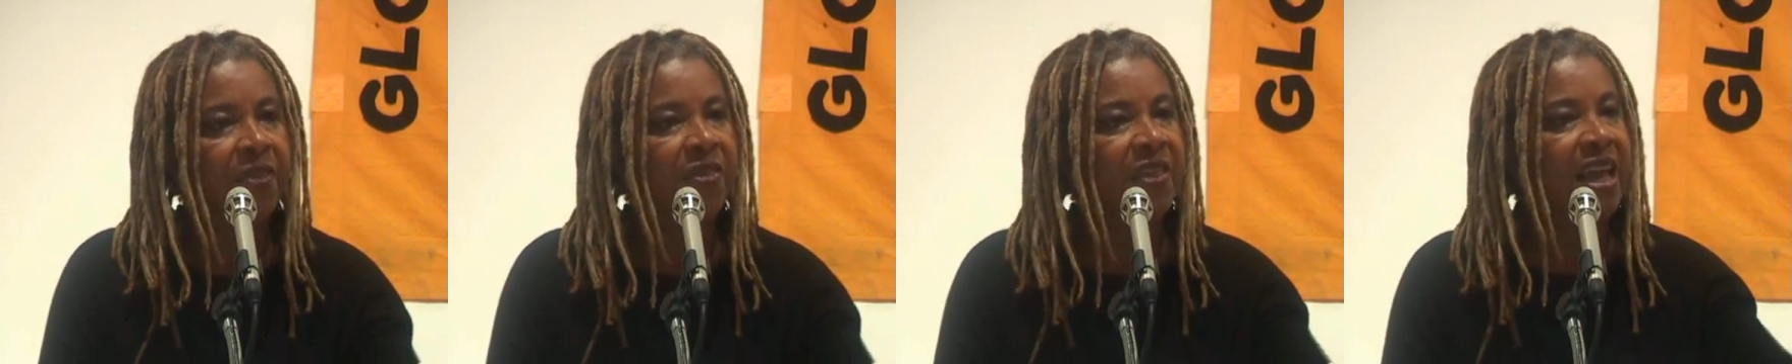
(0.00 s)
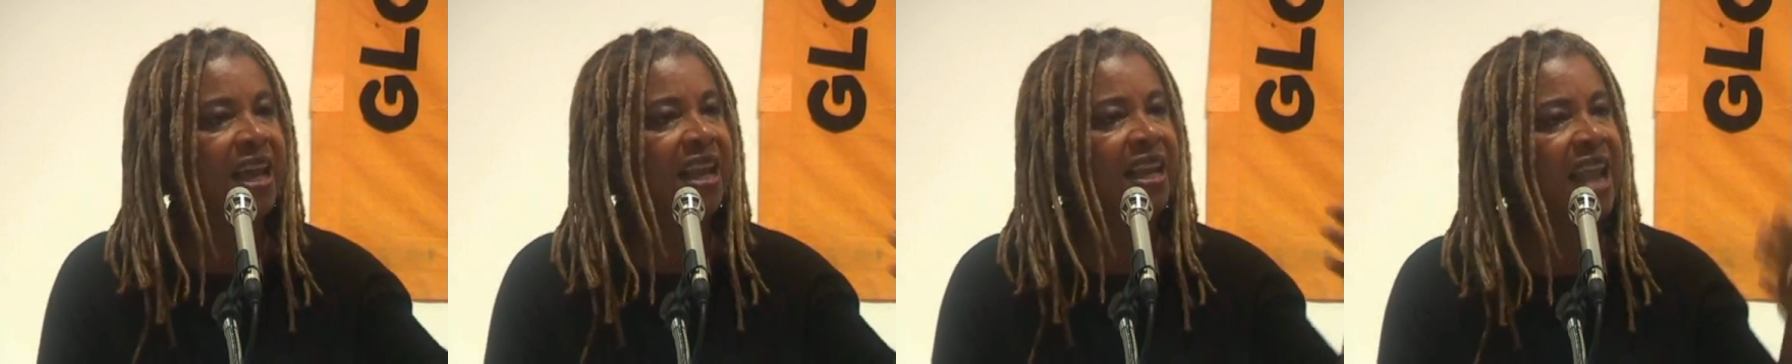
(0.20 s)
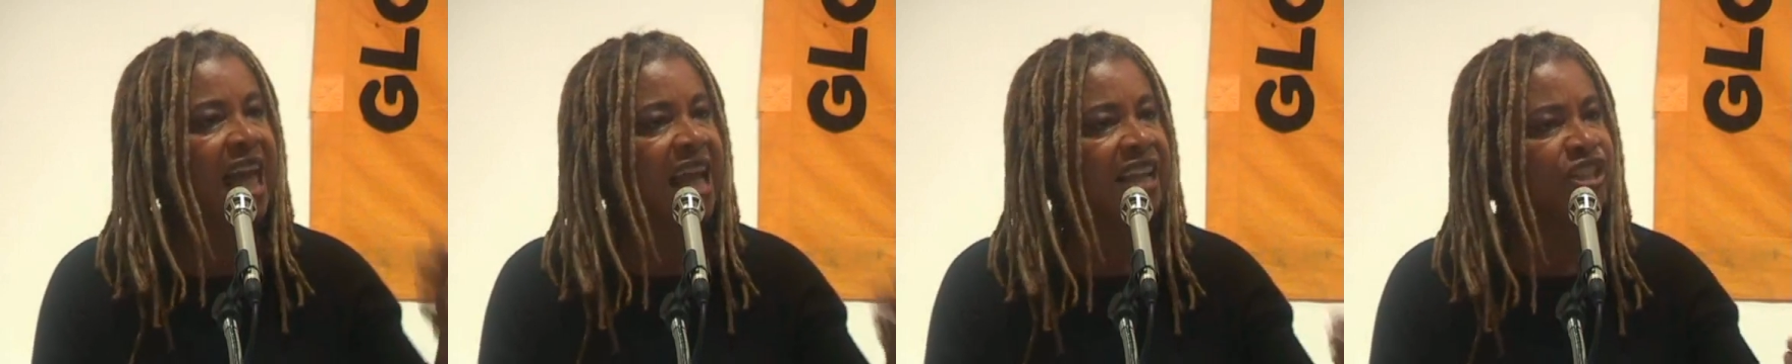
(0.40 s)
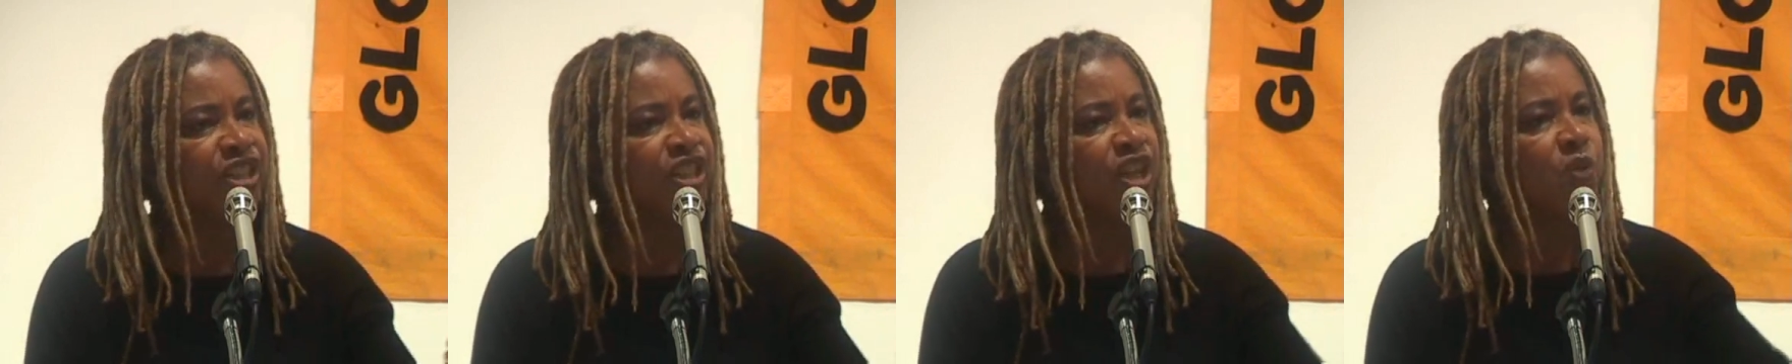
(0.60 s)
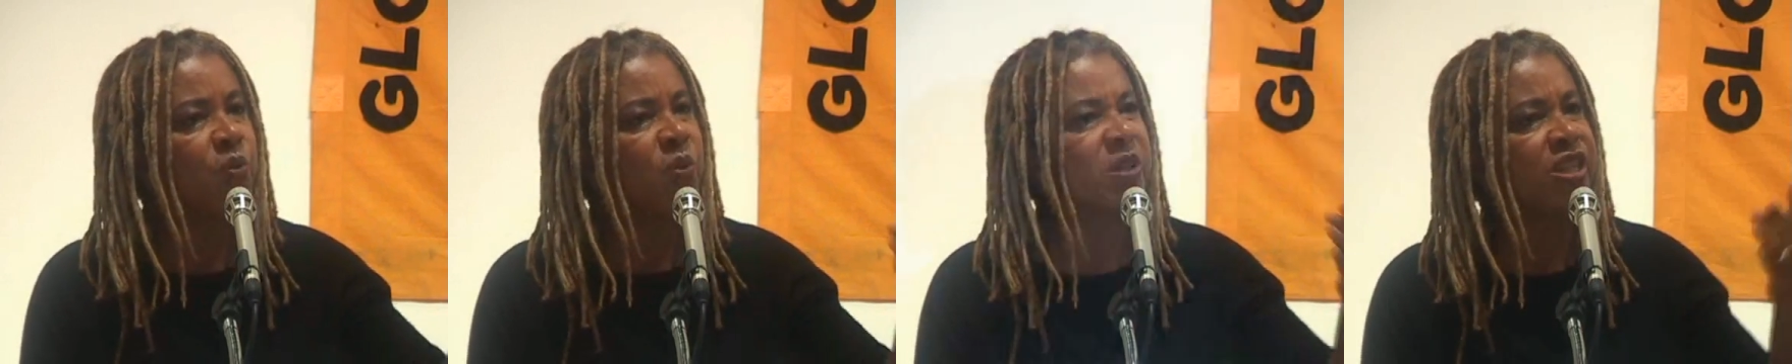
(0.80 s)
the
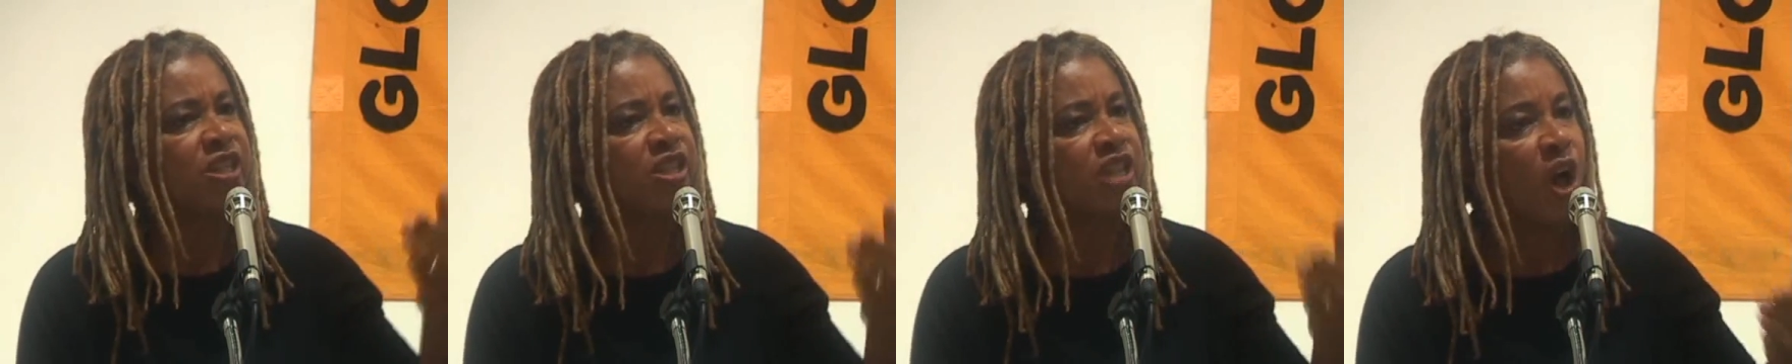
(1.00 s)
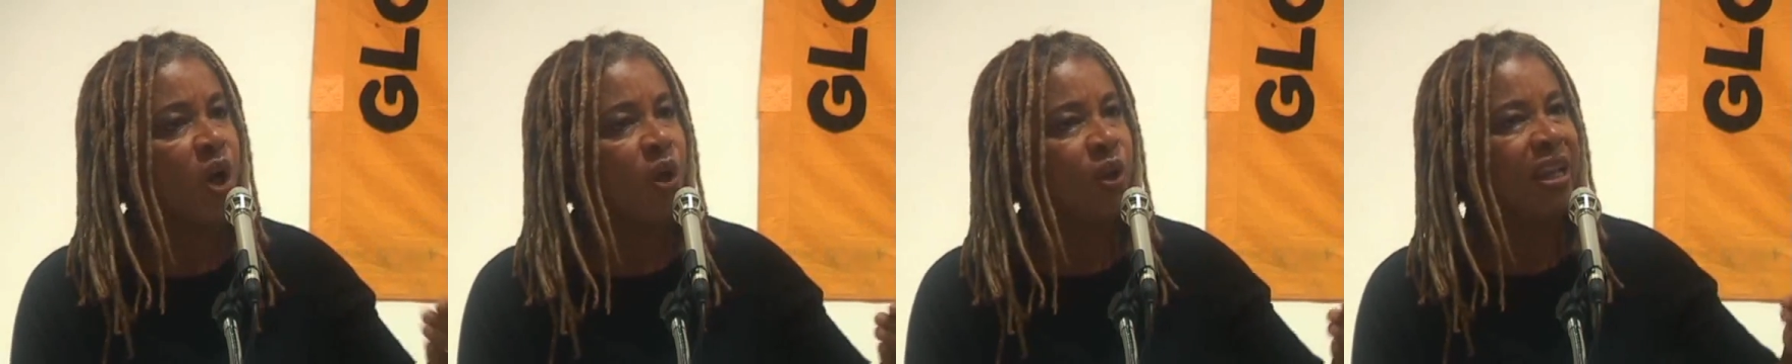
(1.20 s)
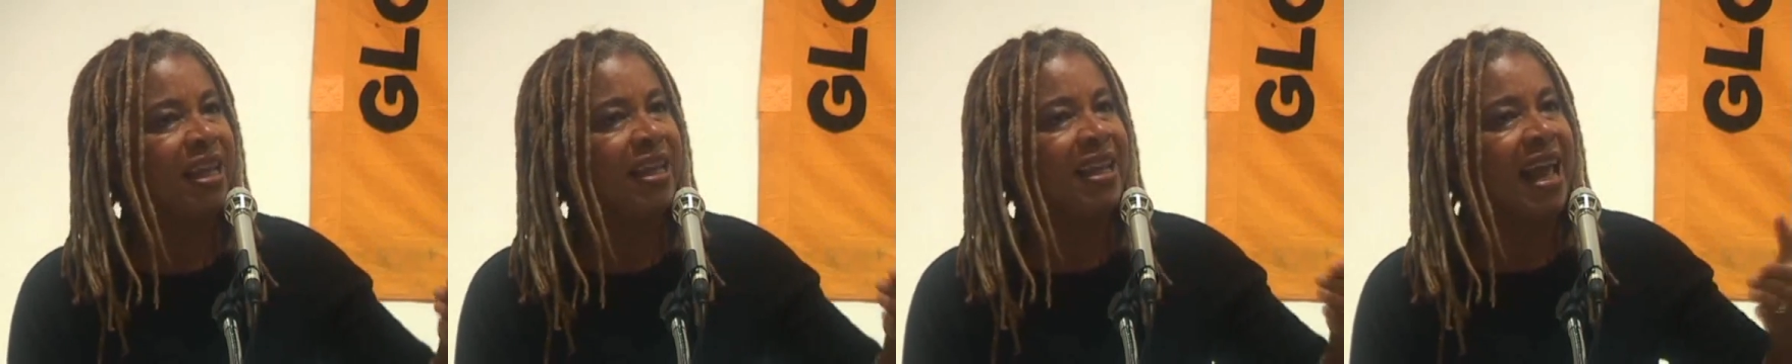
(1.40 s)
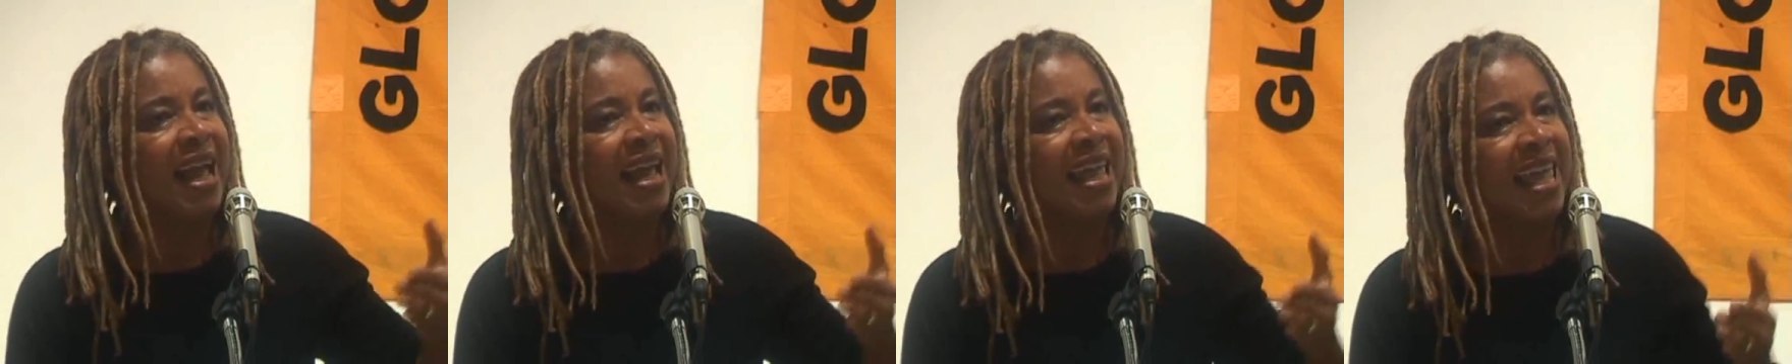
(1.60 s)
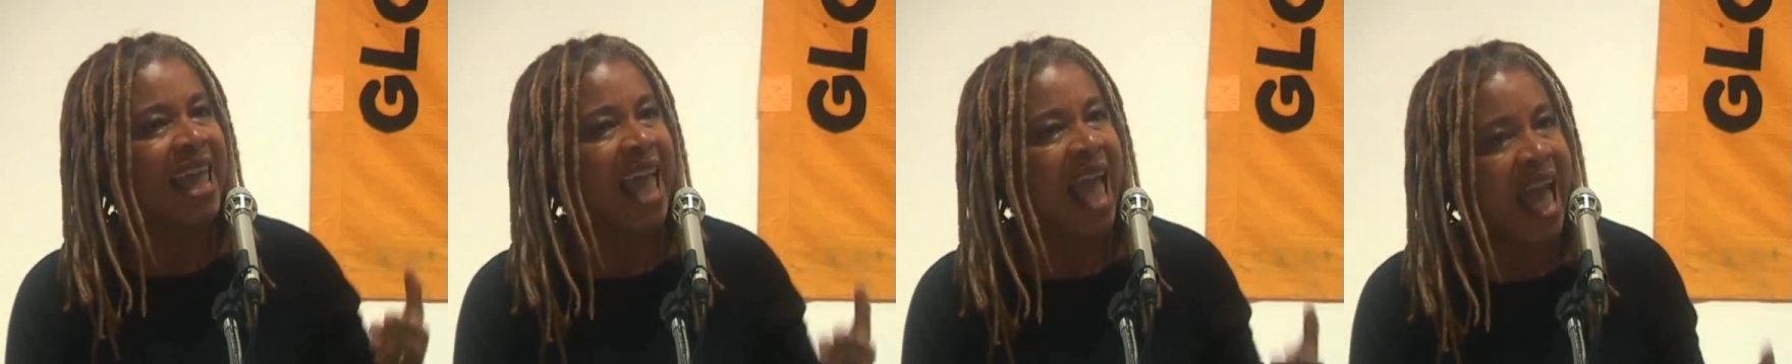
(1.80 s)
election was stolen
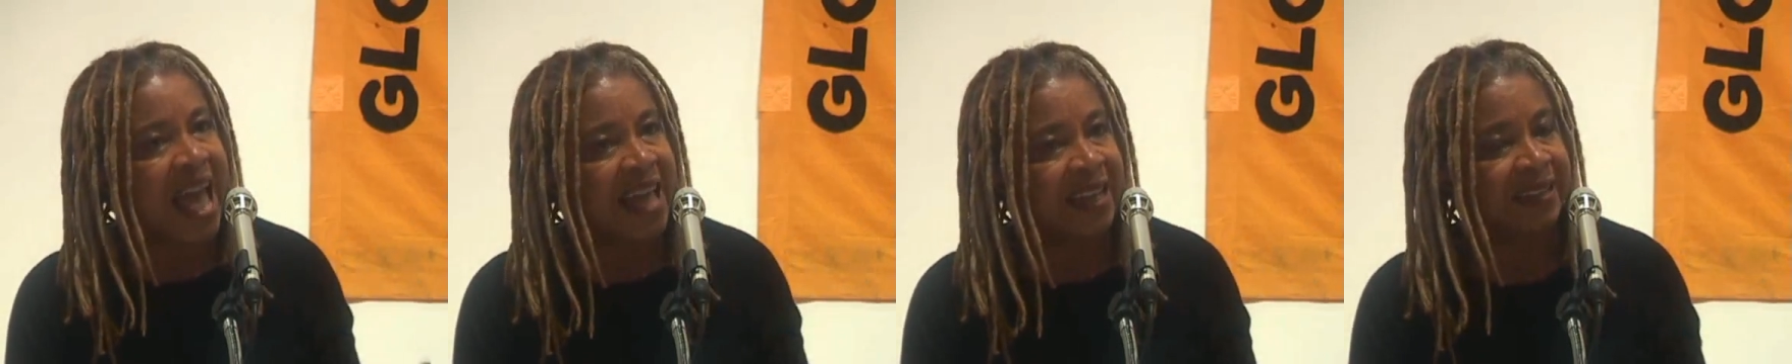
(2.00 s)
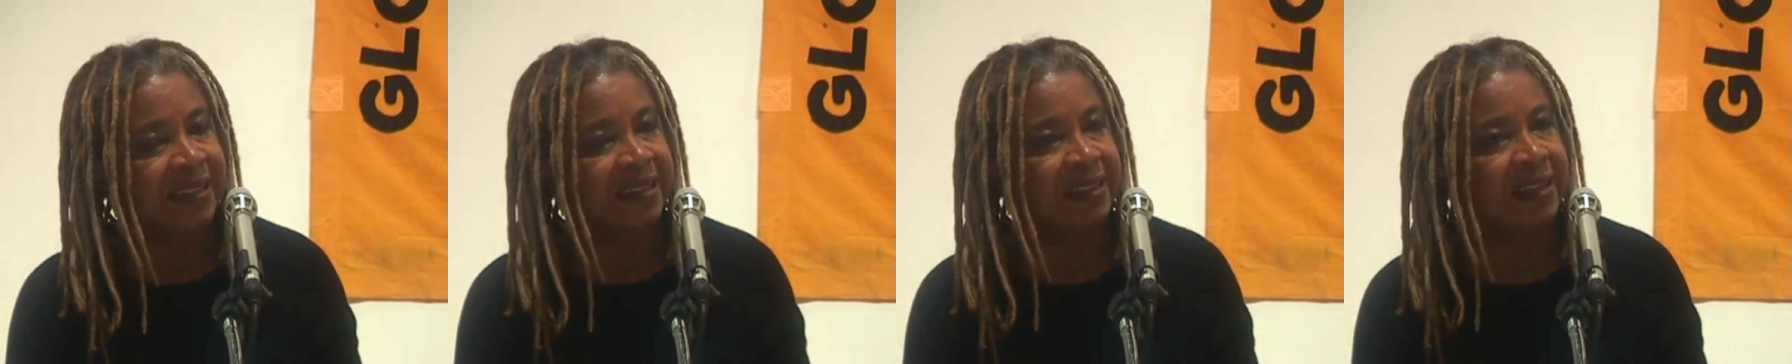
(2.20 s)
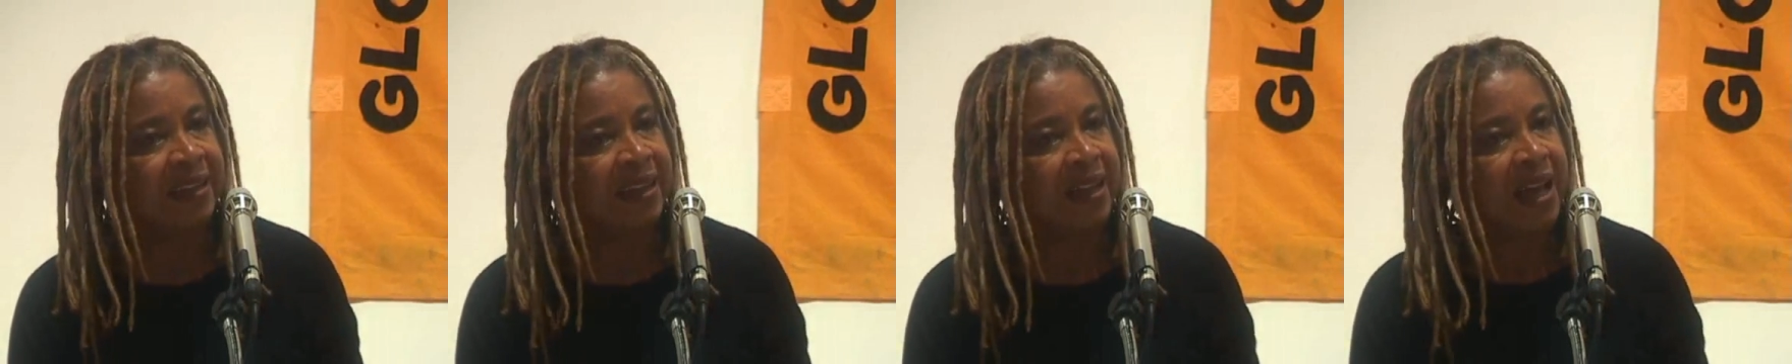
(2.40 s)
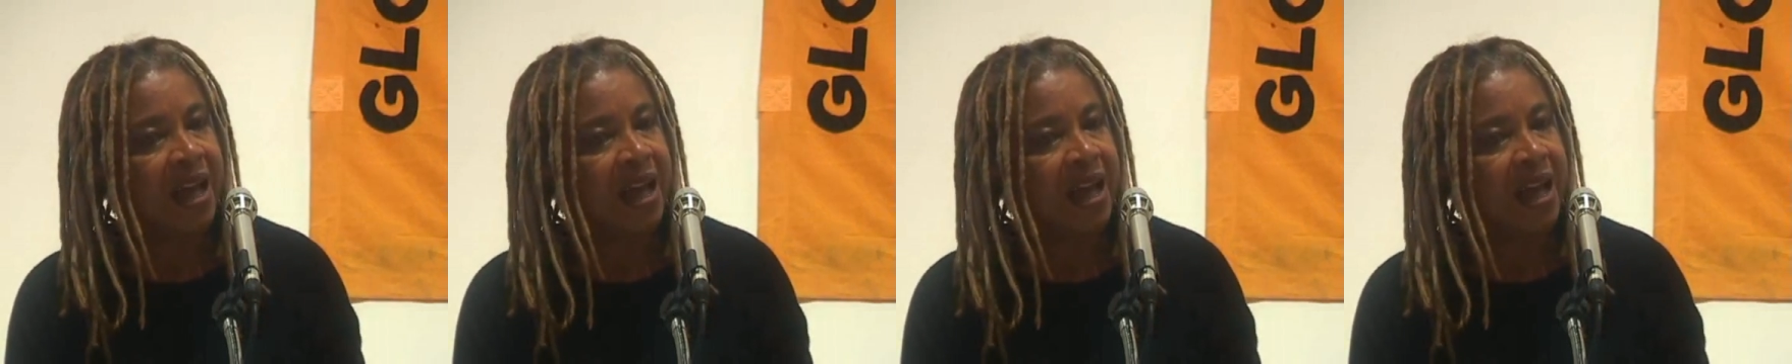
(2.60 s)
again.